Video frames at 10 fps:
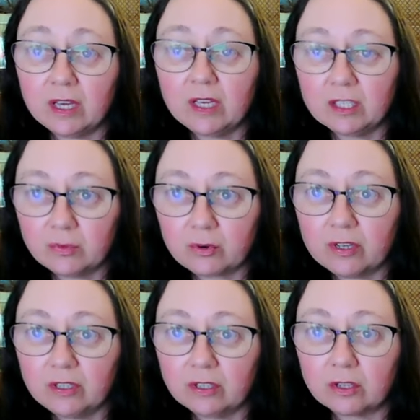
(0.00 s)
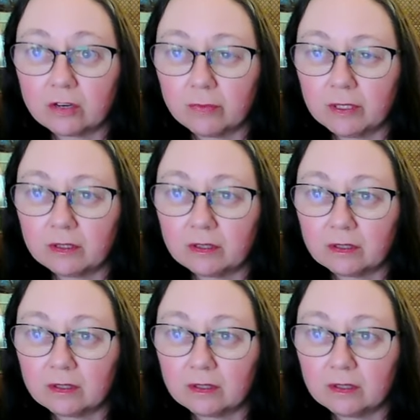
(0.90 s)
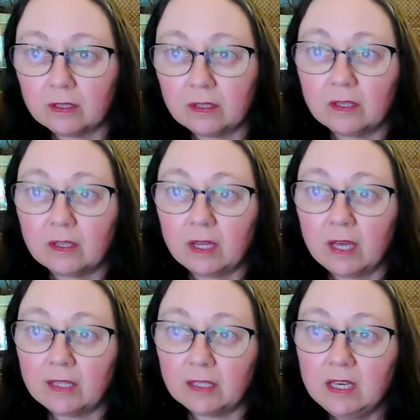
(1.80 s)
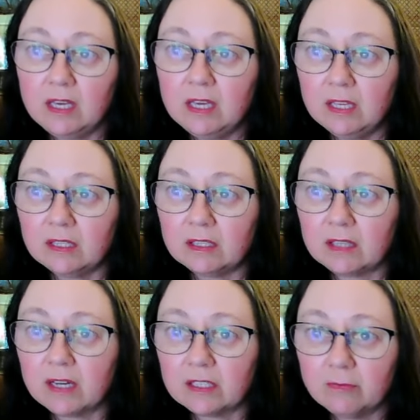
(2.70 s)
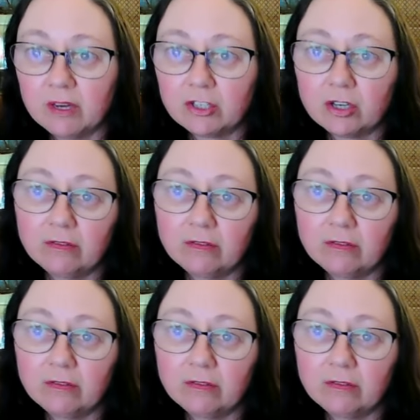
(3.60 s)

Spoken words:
is predetermined, and he is as much a